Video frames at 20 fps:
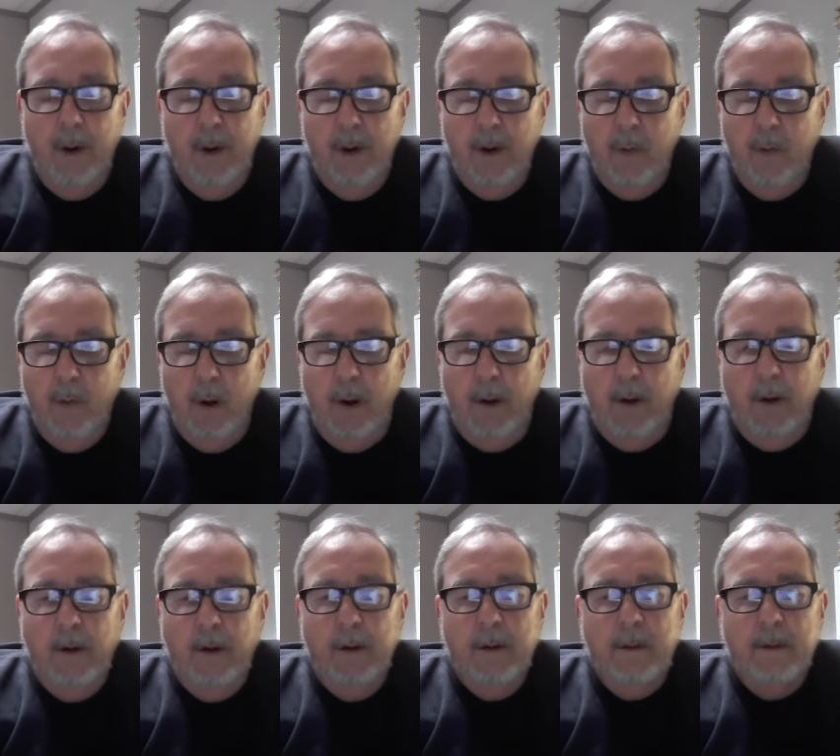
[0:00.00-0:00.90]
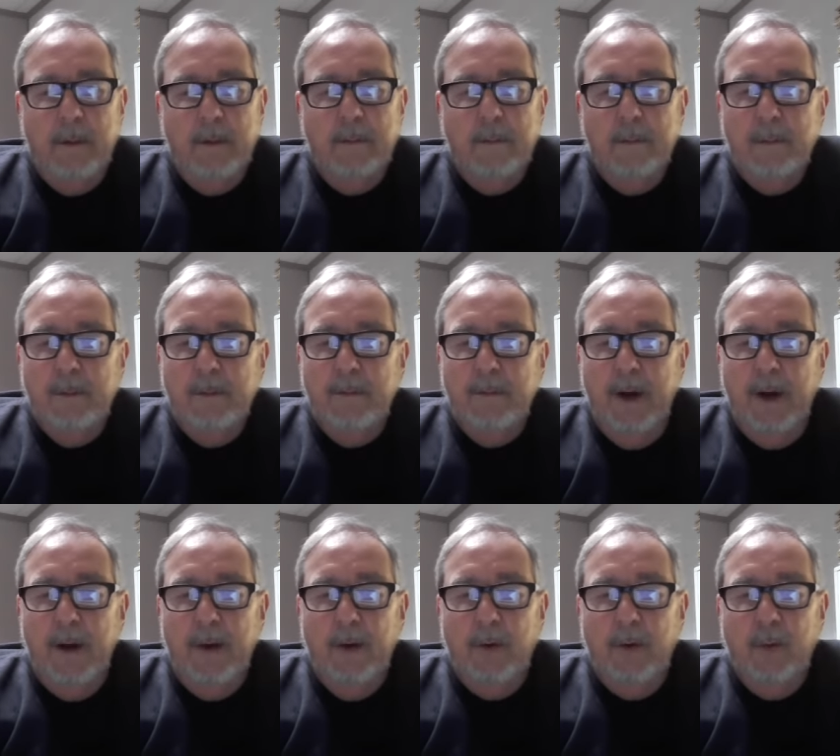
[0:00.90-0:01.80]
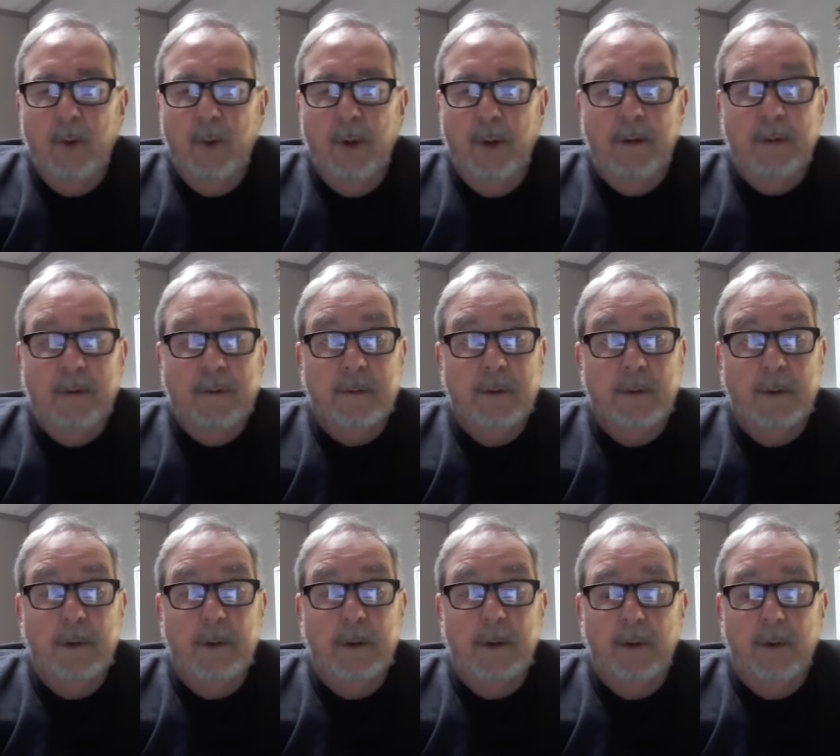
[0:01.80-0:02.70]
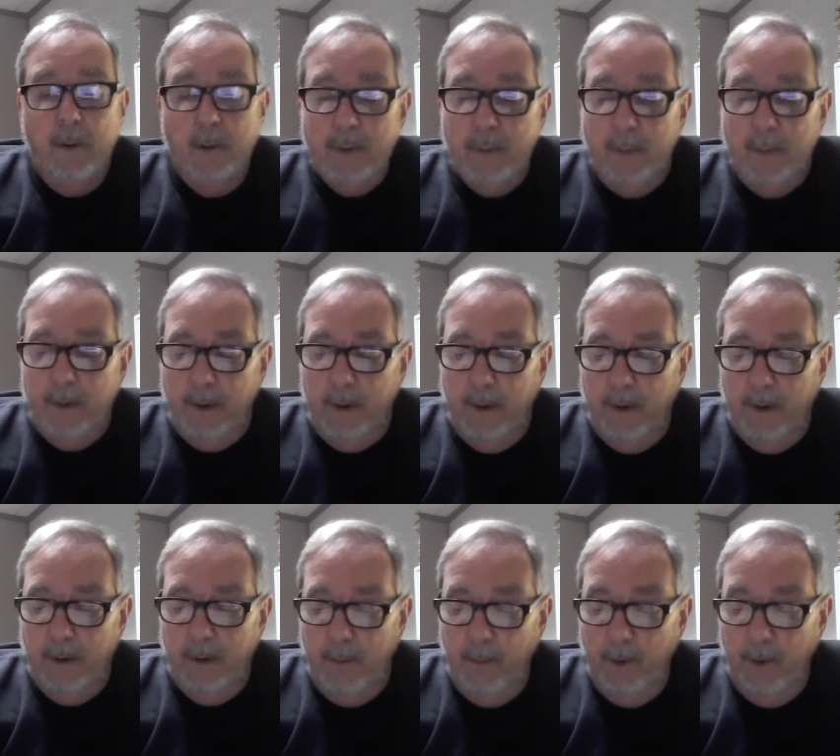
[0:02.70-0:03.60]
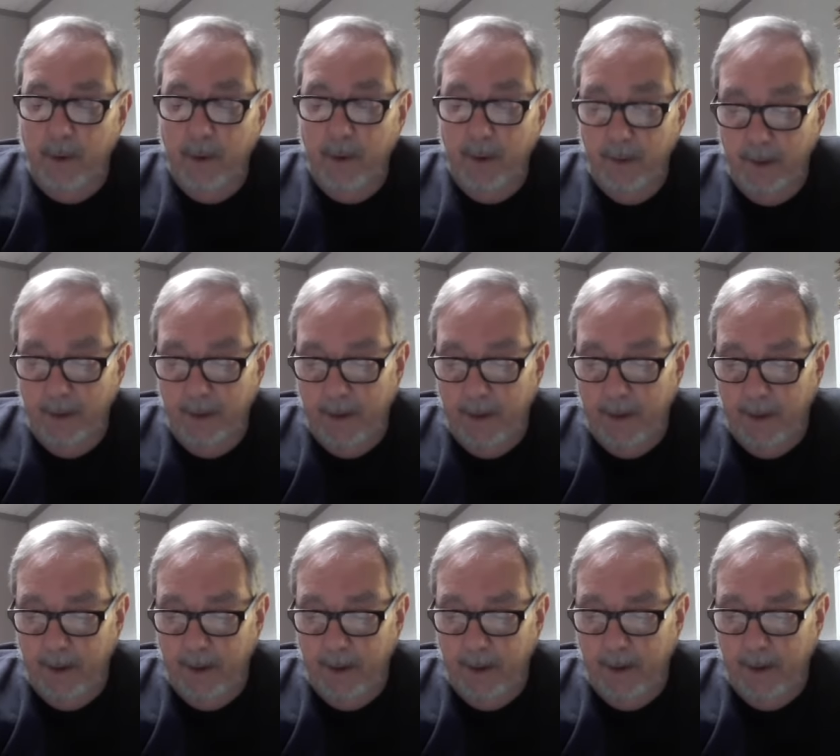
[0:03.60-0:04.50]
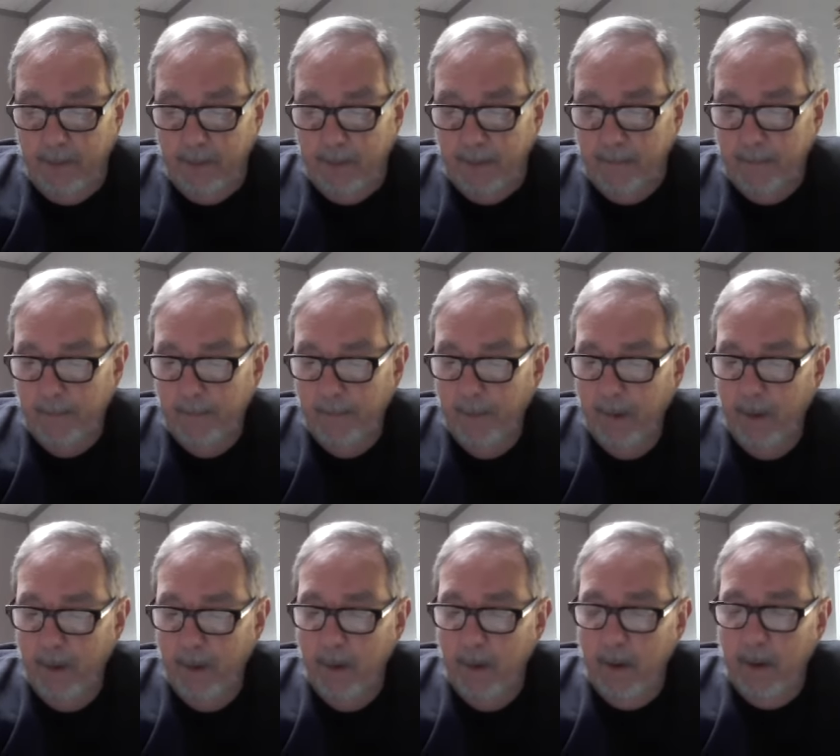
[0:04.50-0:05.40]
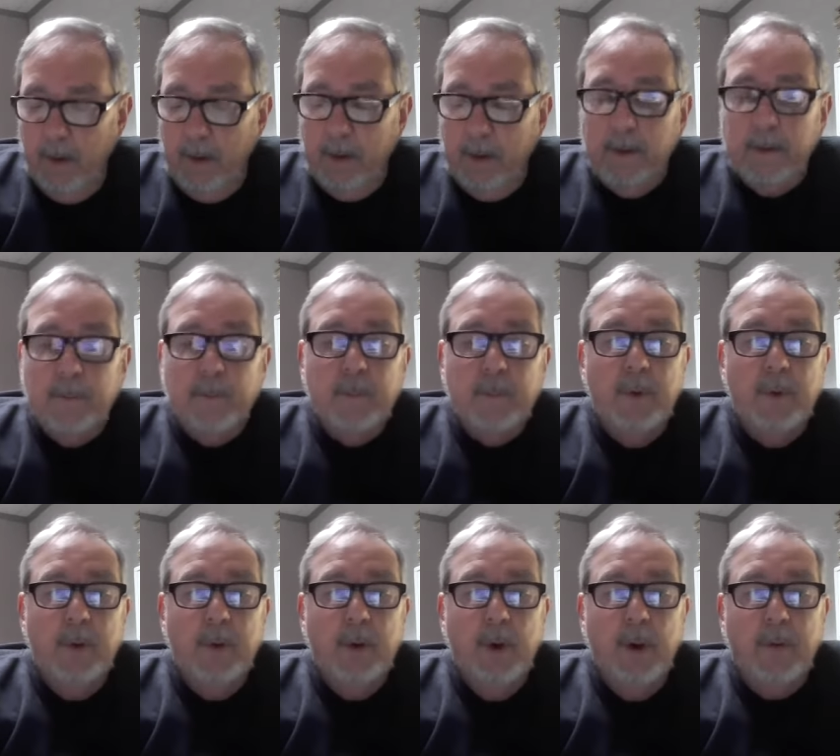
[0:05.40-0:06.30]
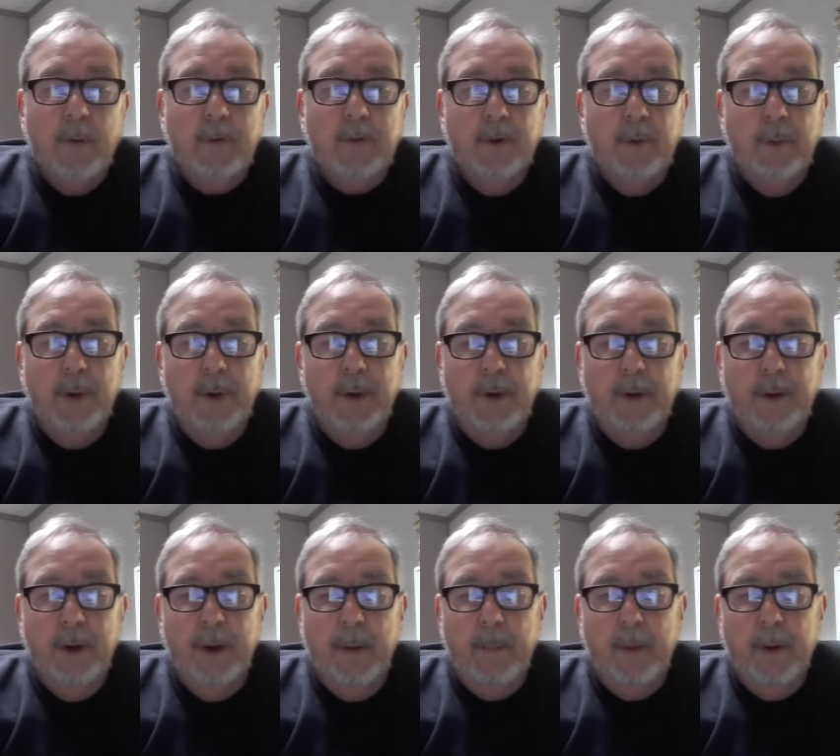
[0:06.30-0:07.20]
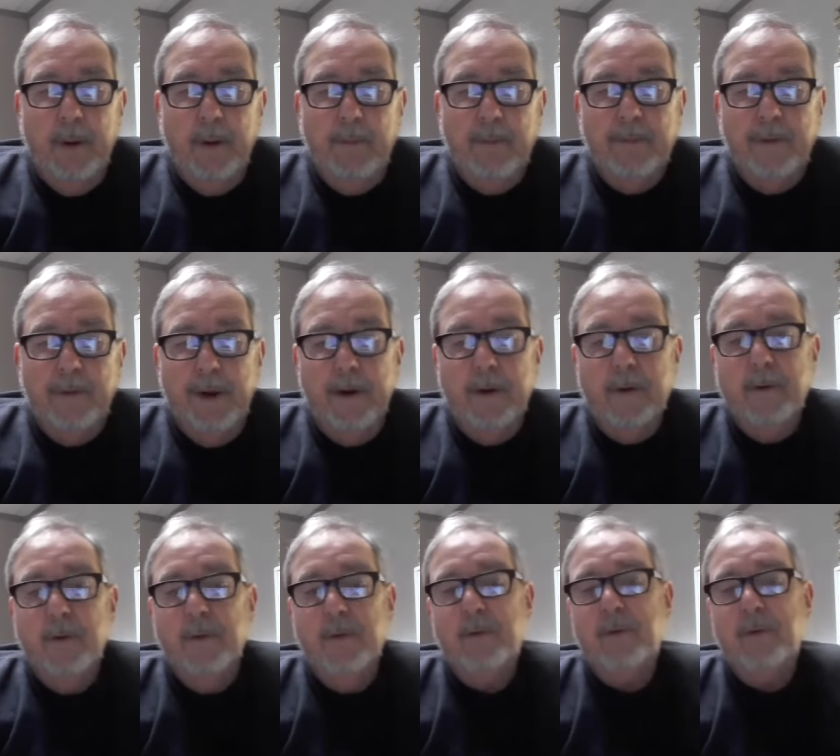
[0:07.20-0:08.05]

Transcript: not quite. Um, the violent tornadoes that hit in Orangeburg County, we know they can happen. Um, you'll also read today about a fire